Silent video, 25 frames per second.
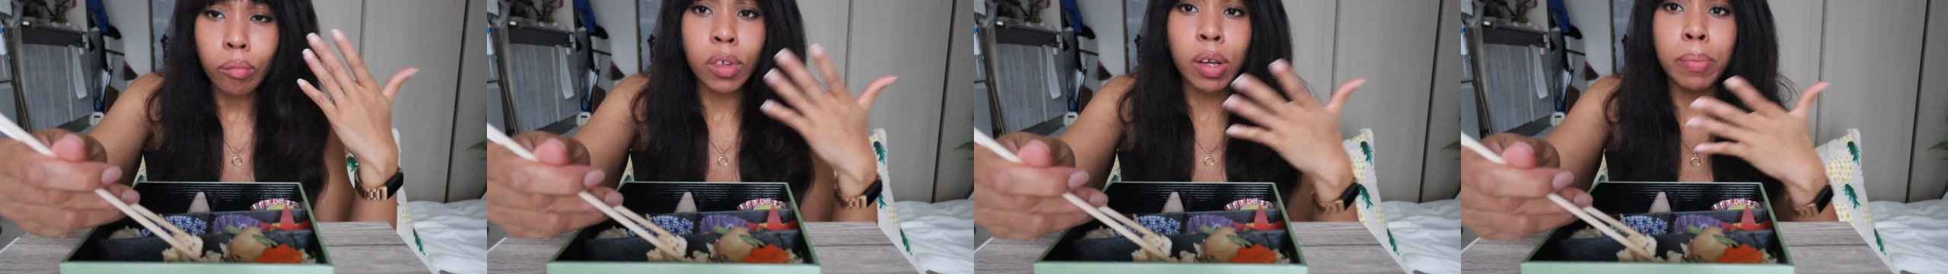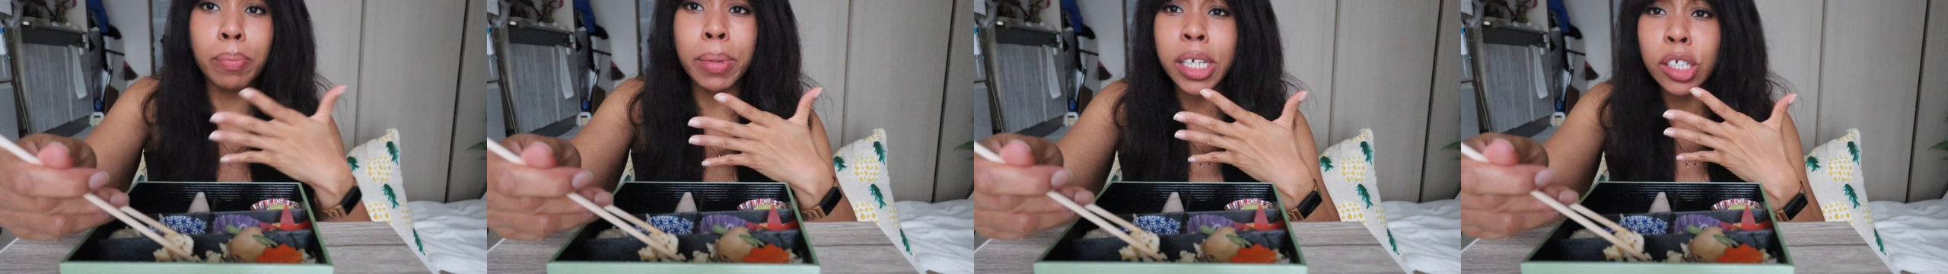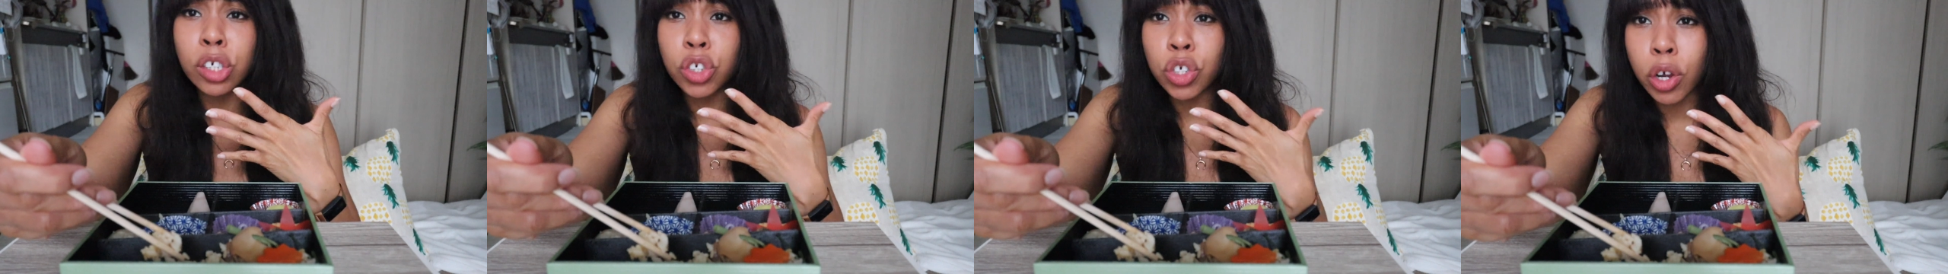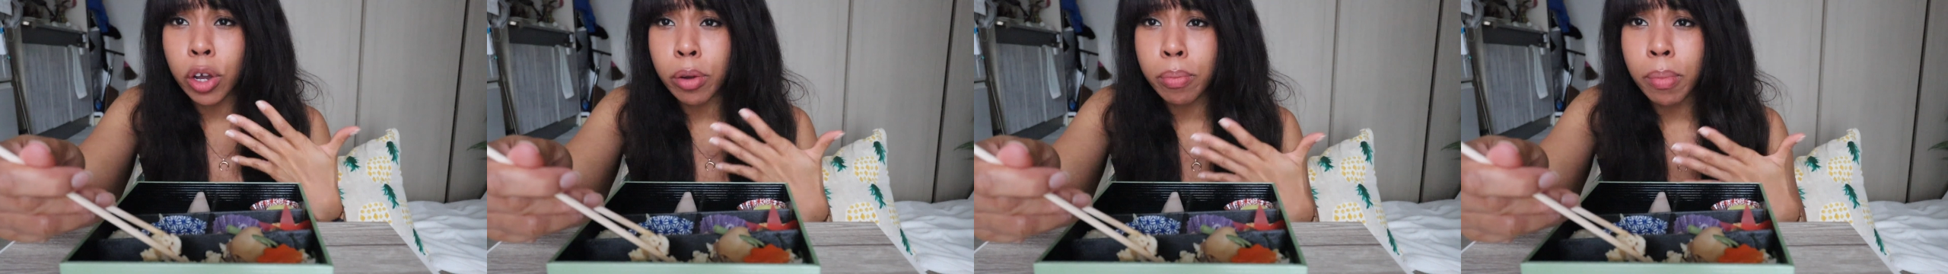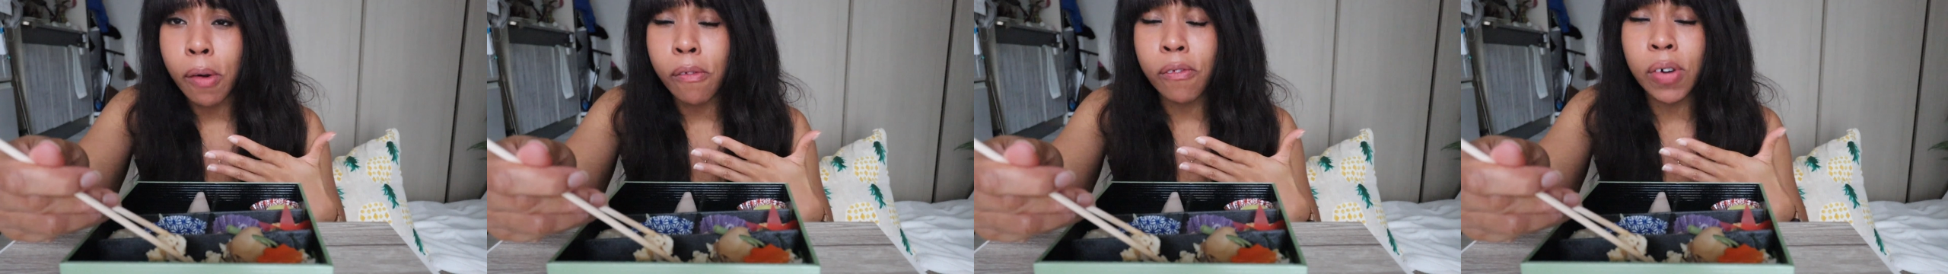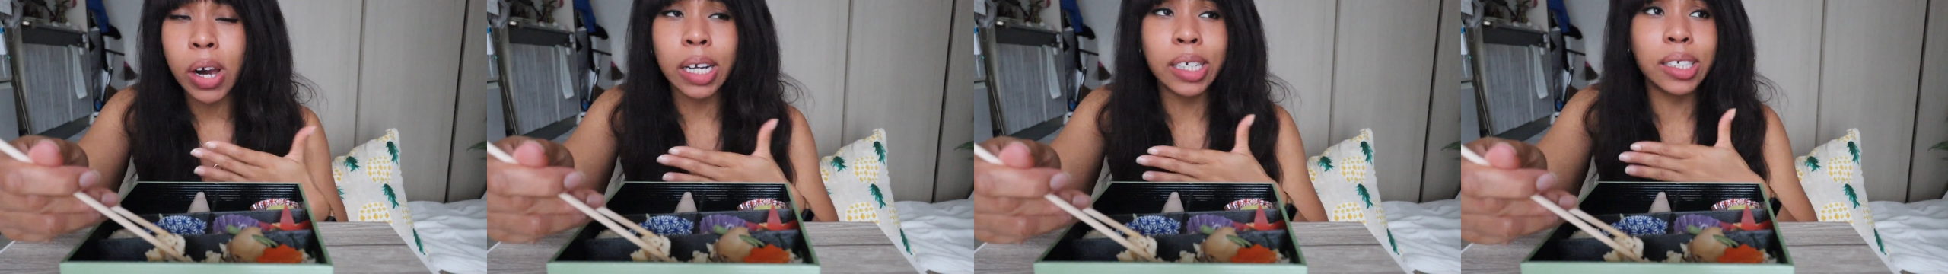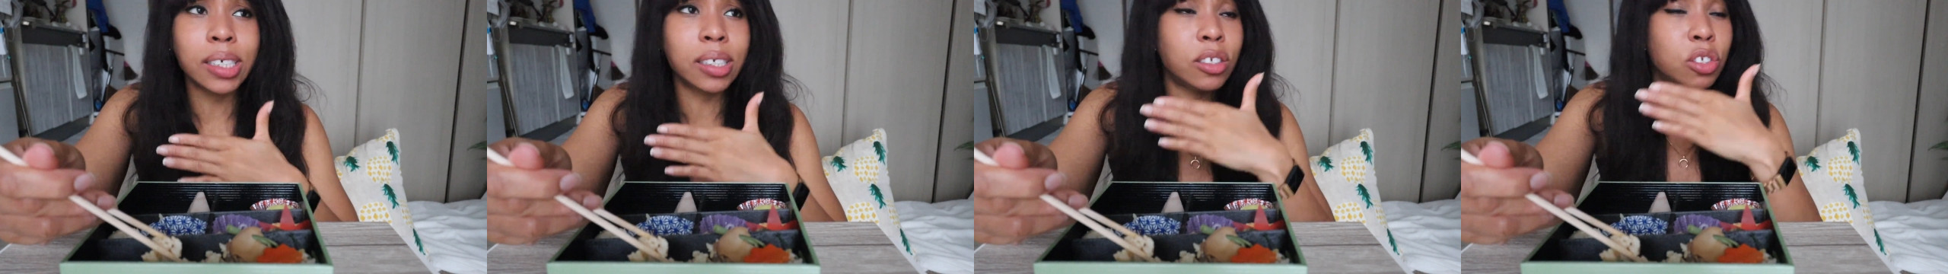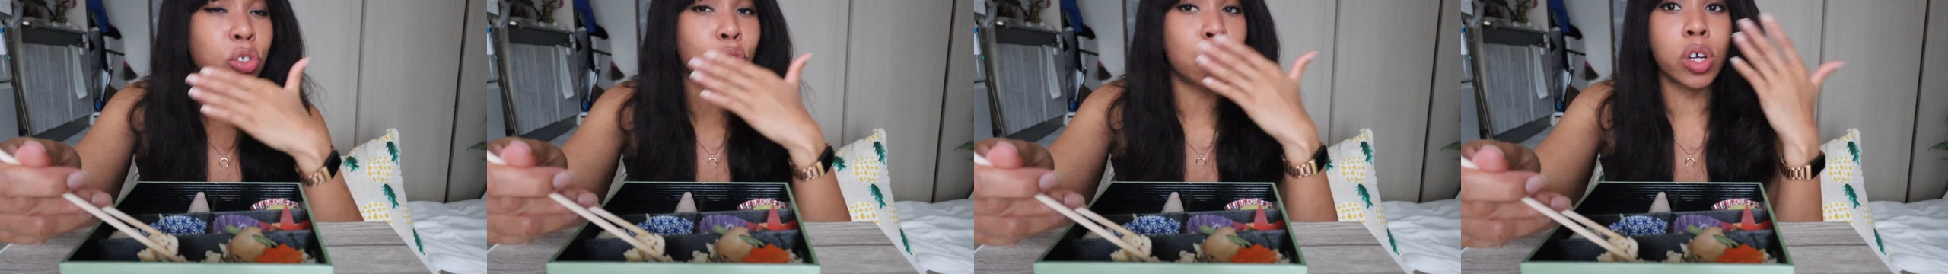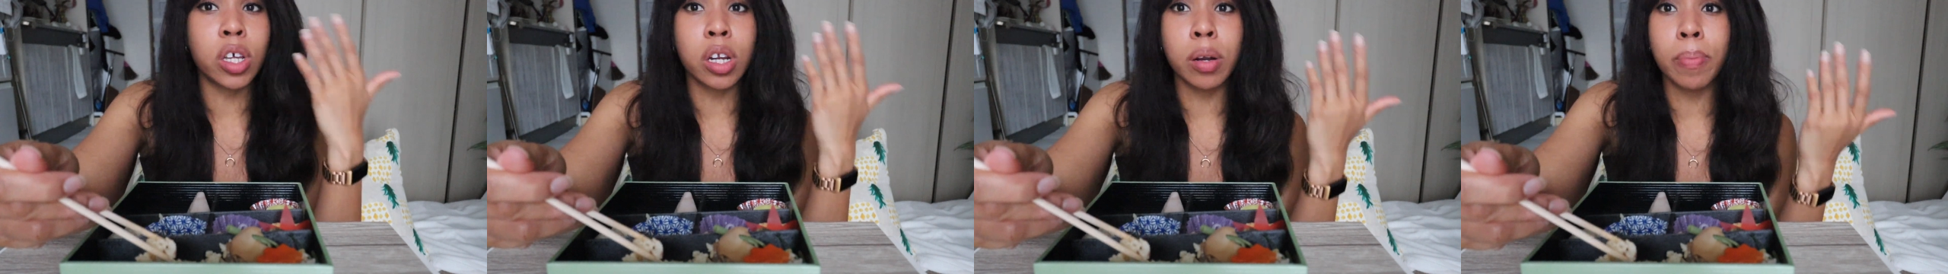Me showing my face,
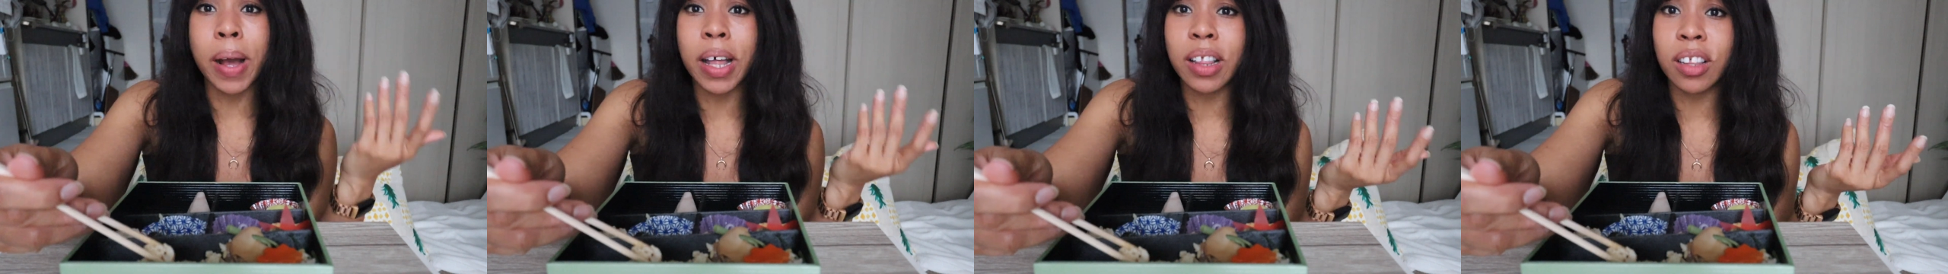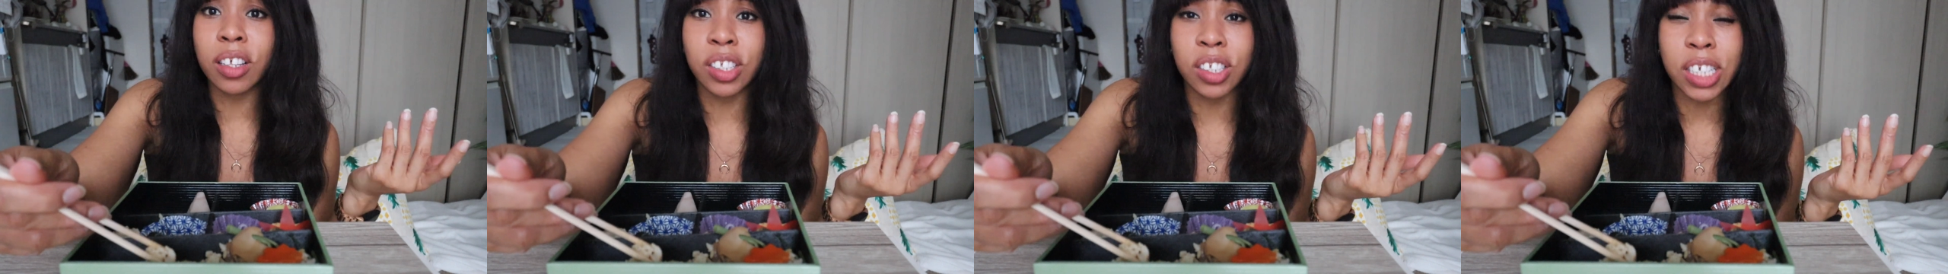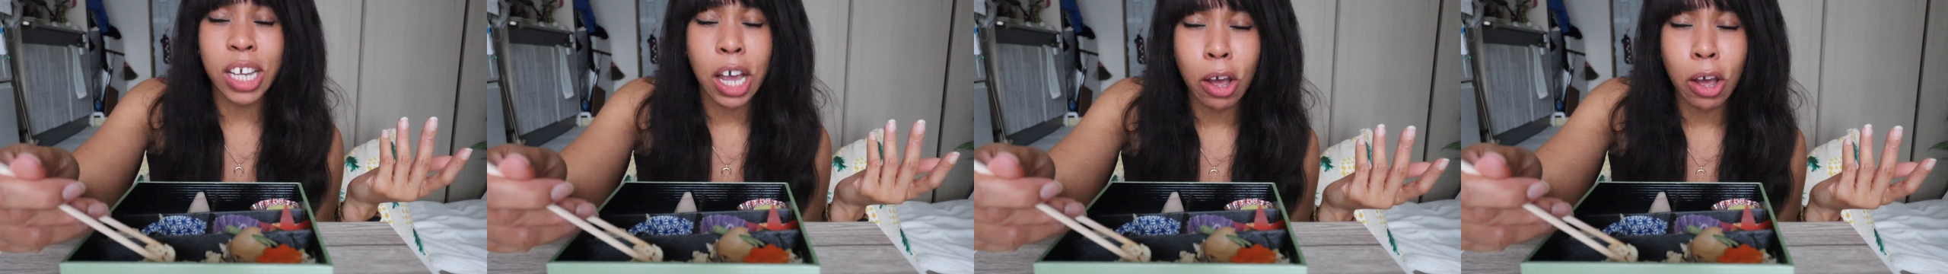talking about the